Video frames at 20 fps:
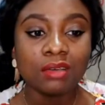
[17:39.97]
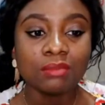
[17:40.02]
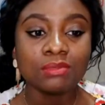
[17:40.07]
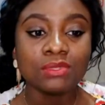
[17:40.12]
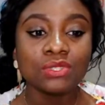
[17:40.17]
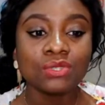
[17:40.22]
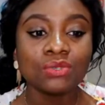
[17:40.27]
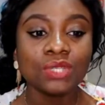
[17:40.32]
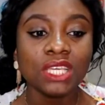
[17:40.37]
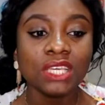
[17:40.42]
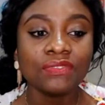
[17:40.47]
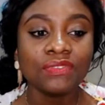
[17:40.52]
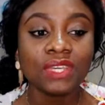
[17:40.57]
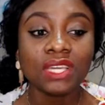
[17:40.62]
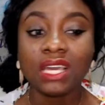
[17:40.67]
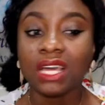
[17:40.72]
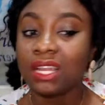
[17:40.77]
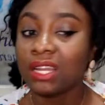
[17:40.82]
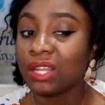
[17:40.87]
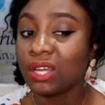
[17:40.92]
So if you
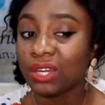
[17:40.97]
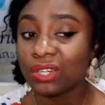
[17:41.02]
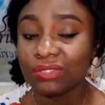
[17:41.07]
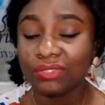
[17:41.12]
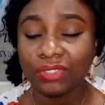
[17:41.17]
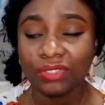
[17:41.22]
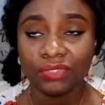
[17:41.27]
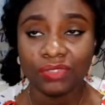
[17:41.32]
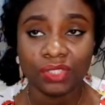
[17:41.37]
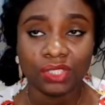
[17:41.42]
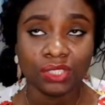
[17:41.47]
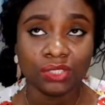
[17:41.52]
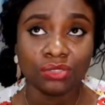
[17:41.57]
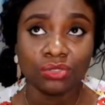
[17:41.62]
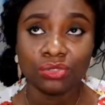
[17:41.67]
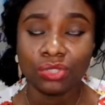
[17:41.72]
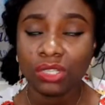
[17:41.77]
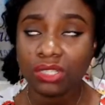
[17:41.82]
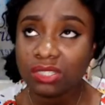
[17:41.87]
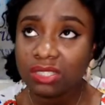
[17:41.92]
can love, if you can
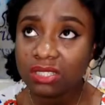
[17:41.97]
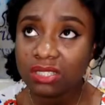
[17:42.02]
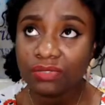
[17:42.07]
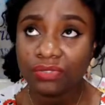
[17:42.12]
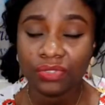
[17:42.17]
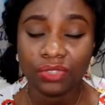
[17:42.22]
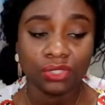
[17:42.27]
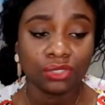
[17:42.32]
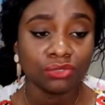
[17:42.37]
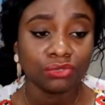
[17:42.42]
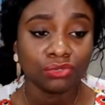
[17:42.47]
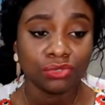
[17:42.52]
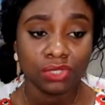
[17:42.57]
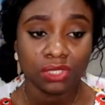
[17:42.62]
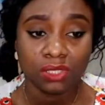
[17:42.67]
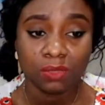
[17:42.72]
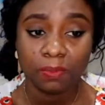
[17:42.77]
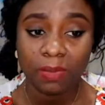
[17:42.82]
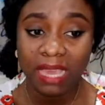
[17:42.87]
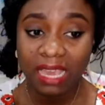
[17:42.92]
trust, if you can
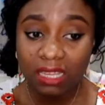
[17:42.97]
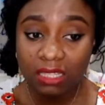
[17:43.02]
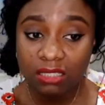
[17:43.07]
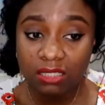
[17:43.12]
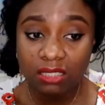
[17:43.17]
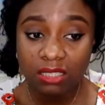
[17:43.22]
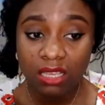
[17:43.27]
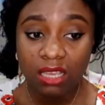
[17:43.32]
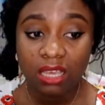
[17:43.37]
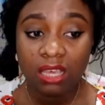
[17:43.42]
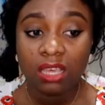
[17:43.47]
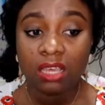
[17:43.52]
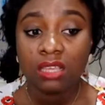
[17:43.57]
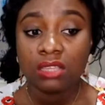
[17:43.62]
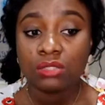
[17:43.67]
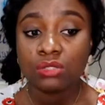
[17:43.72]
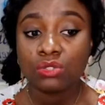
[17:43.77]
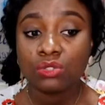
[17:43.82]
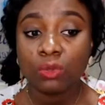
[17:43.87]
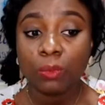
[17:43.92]
respect,
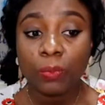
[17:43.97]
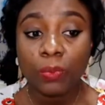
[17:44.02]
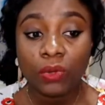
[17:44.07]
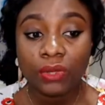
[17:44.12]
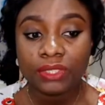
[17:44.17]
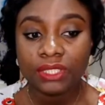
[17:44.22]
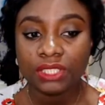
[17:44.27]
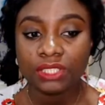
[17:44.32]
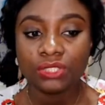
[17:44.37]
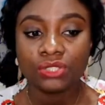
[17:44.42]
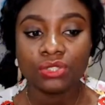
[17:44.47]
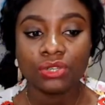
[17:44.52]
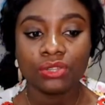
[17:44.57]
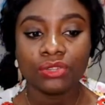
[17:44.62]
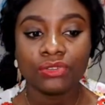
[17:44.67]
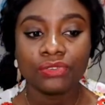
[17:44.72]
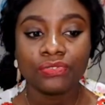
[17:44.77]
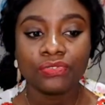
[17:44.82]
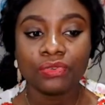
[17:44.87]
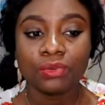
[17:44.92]
support each
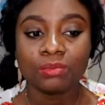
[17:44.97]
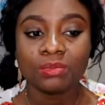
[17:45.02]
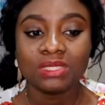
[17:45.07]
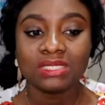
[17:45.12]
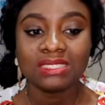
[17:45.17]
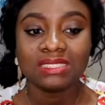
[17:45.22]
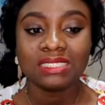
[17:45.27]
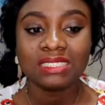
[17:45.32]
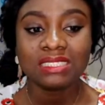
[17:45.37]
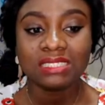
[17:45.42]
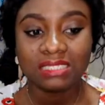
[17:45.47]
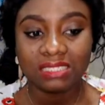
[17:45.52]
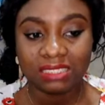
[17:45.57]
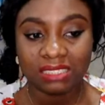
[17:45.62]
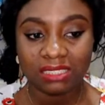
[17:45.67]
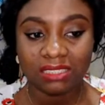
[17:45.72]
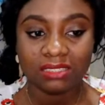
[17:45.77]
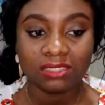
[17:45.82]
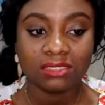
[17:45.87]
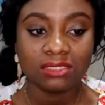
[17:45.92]
other from the
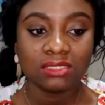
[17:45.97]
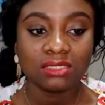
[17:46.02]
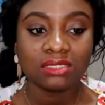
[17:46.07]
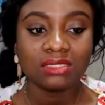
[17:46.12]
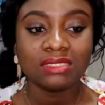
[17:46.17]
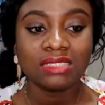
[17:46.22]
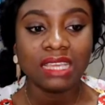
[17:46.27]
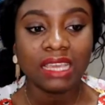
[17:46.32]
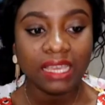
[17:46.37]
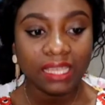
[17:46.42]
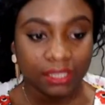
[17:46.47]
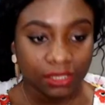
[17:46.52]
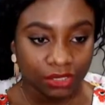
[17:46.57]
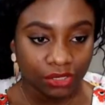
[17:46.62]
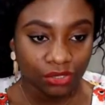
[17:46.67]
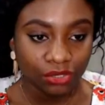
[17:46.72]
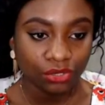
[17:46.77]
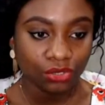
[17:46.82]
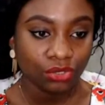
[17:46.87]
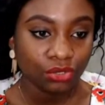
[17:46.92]
distance,
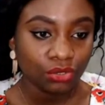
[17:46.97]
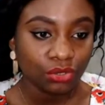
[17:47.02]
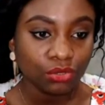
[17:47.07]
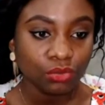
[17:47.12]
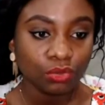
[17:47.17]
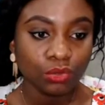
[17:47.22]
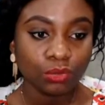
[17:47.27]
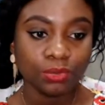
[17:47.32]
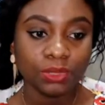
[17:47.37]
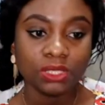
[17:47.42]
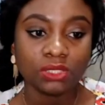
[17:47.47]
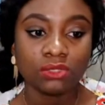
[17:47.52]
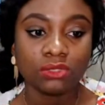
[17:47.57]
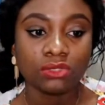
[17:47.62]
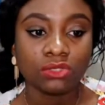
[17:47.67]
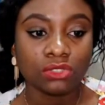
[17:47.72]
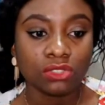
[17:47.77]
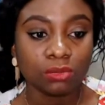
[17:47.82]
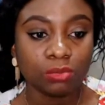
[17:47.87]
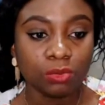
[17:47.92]
then you will be
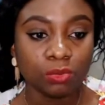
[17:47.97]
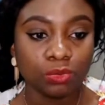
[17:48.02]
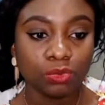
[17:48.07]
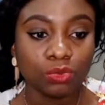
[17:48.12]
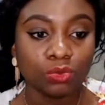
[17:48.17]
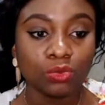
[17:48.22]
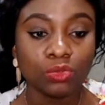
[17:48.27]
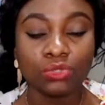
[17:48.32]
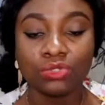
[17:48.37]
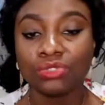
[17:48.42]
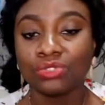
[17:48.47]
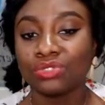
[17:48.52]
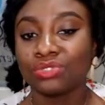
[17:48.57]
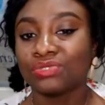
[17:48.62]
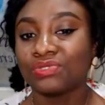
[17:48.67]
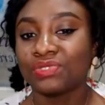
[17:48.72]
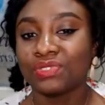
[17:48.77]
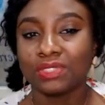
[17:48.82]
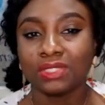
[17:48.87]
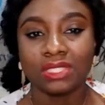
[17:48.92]
unstoppable once you're
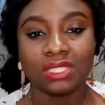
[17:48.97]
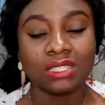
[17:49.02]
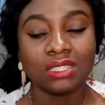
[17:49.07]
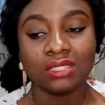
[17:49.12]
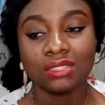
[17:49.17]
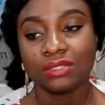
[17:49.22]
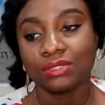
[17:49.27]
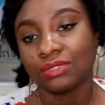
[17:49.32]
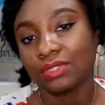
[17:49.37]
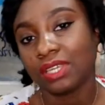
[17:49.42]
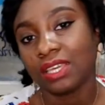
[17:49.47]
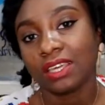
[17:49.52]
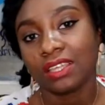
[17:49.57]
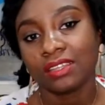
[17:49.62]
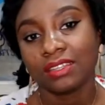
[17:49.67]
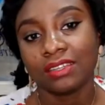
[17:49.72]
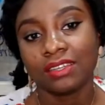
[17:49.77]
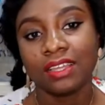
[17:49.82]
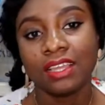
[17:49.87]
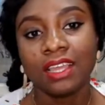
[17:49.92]
physically
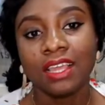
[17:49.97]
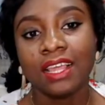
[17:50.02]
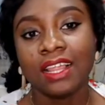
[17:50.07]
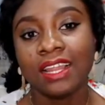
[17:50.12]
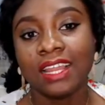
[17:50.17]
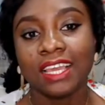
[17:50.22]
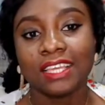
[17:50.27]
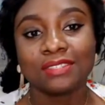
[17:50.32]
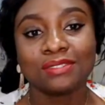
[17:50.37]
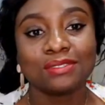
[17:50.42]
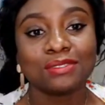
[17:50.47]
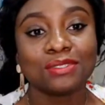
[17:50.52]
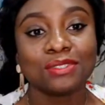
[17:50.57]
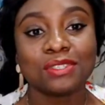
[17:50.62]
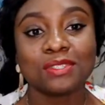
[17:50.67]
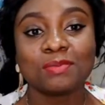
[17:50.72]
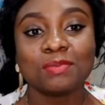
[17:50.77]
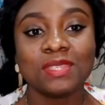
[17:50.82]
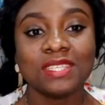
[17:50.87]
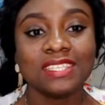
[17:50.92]
together. Like it will
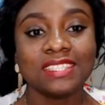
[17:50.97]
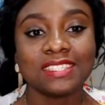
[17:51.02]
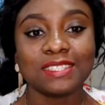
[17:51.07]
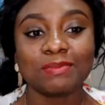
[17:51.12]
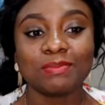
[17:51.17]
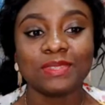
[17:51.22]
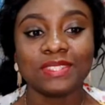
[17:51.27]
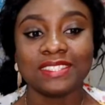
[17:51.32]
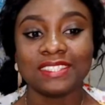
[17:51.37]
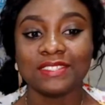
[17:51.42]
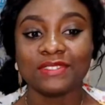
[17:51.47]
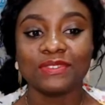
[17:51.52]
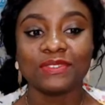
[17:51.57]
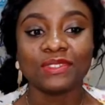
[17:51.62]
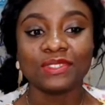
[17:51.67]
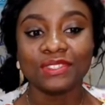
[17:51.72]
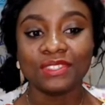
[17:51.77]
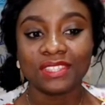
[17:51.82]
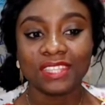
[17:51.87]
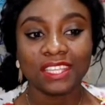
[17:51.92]
just be easy peasy
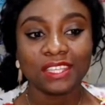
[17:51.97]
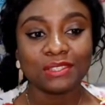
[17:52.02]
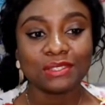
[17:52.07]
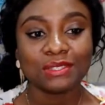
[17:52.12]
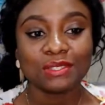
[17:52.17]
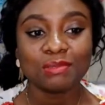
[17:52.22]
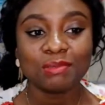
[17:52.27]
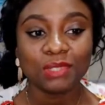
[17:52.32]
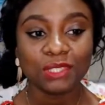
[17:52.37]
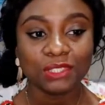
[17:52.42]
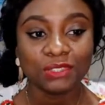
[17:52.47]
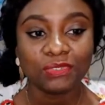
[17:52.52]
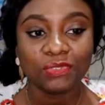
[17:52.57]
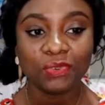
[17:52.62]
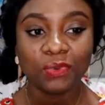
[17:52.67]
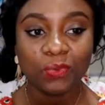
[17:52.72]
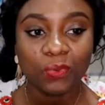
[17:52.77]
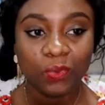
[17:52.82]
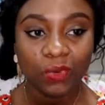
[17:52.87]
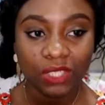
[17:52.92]
for you. Thank you so much
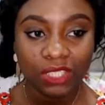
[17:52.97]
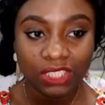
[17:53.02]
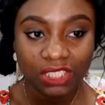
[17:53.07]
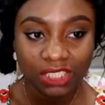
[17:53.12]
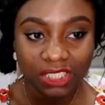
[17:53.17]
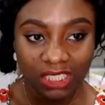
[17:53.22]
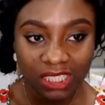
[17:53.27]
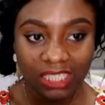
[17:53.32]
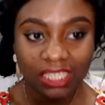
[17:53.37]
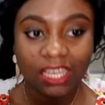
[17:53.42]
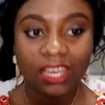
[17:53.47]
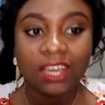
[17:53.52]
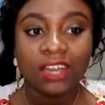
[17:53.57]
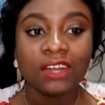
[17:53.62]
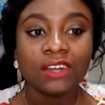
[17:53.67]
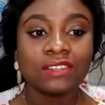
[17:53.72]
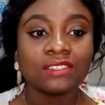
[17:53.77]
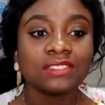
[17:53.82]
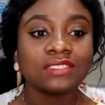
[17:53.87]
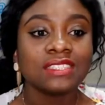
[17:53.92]
for watching.
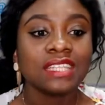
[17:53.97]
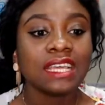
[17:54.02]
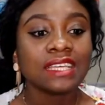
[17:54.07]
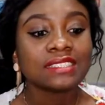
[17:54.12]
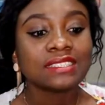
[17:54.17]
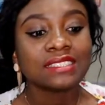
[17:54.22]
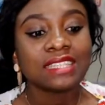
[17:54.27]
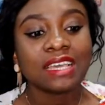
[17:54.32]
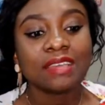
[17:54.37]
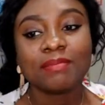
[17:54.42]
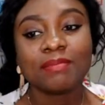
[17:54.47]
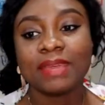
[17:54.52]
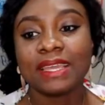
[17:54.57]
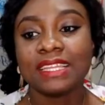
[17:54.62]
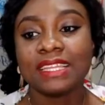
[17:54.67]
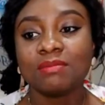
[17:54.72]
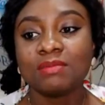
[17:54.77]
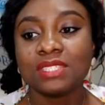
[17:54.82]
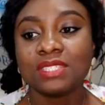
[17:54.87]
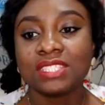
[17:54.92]
Until next time, my
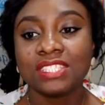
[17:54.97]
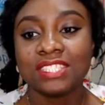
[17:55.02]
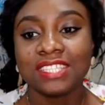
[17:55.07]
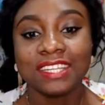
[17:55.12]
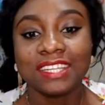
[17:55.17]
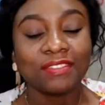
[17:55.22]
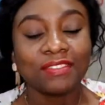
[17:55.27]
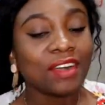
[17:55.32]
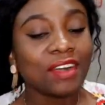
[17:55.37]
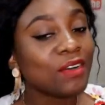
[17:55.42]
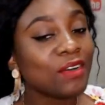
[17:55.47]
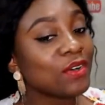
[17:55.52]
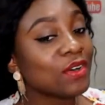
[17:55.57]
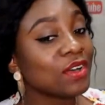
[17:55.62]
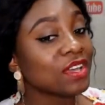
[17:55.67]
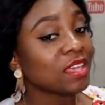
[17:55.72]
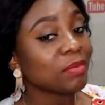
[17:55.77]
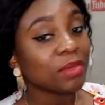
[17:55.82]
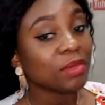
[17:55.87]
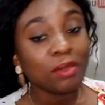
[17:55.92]
name is Jennifer.
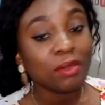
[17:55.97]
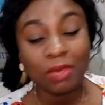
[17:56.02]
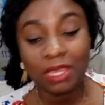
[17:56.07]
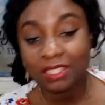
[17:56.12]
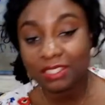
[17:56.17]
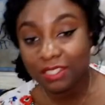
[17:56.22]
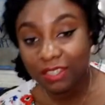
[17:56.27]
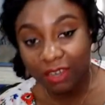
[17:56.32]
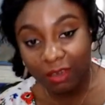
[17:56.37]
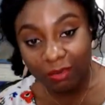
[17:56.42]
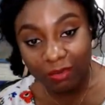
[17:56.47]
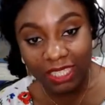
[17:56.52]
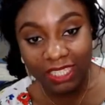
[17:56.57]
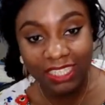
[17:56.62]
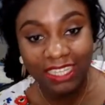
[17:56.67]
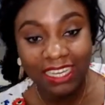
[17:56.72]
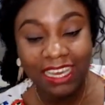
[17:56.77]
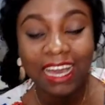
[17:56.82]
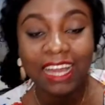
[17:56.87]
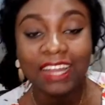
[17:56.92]
Or keep your comments
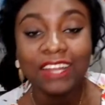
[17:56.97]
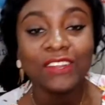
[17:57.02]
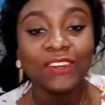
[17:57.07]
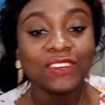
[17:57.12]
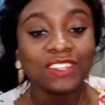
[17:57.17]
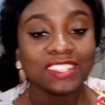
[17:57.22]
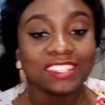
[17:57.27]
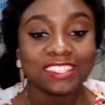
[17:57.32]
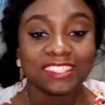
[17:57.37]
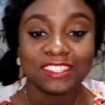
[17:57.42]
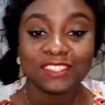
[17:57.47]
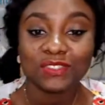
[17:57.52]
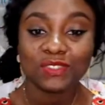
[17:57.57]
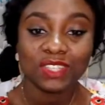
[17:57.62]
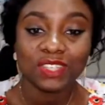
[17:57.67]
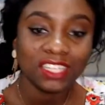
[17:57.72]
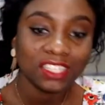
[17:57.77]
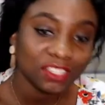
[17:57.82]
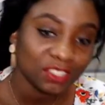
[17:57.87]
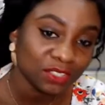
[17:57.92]
coming. Can long distance
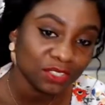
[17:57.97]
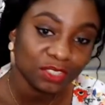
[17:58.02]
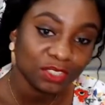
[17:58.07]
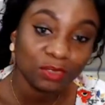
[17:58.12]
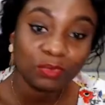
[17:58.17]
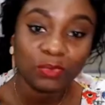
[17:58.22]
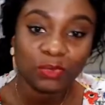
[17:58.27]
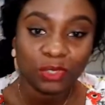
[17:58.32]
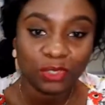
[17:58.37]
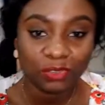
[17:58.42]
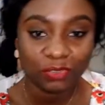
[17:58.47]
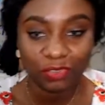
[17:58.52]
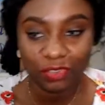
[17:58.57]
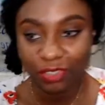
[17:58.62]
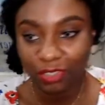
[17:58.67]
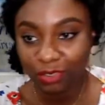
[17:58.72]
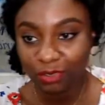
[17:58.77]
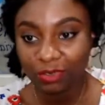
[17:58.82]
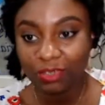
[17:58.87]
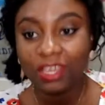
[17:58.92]
relationship work for
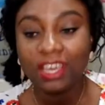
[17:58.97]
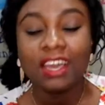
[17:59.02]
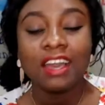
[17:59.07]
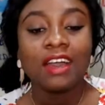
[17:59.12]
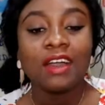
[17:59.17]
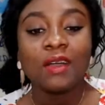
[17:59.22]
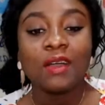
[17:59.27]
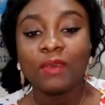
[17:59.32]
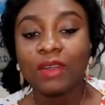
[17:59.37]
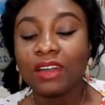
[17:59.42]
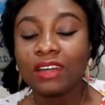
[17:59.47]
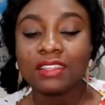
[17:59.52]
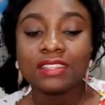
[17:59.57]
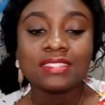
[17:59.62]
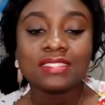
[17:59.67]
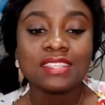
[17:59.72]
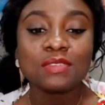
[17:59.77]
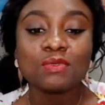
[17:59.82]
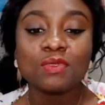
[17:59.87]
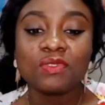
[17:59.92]
you? Well,
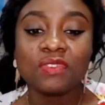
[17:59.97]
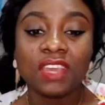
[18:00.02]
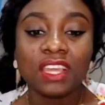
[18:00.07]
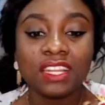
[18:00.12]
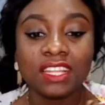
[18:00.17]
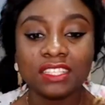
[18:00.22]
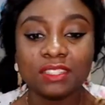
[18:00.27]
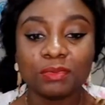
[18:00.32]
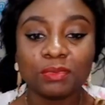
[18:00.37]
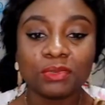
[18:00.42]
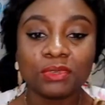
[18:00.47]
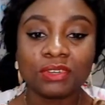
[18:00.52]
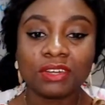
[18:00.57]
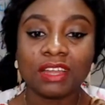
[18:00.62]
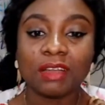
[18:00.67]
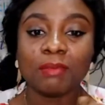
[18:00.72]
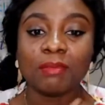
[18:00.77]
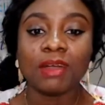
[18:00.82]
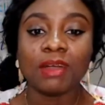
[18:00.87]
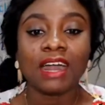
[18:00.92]
since we've ended the
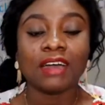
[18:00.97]
program,